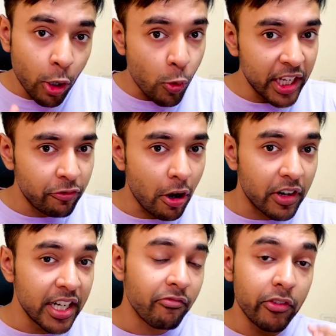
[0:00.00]
Going
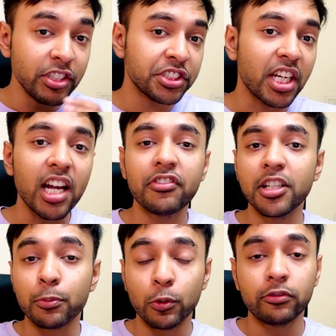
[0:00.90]
forward, we will start with
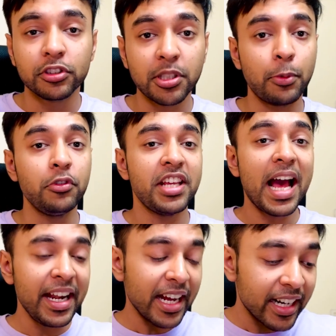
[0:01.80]
a brute force approach
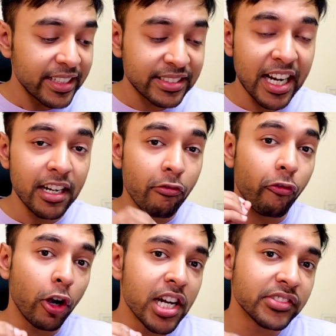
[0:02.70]
and understand
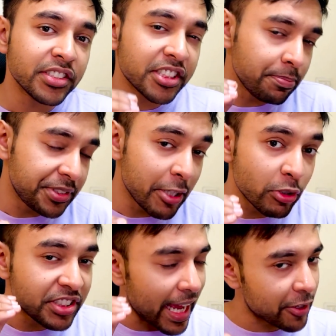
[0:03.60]
what does a
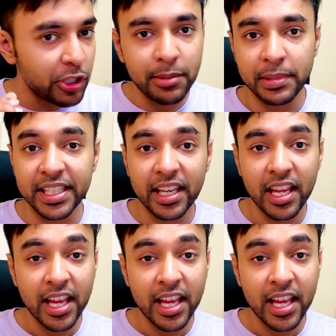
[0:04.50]
subsequence actually mean.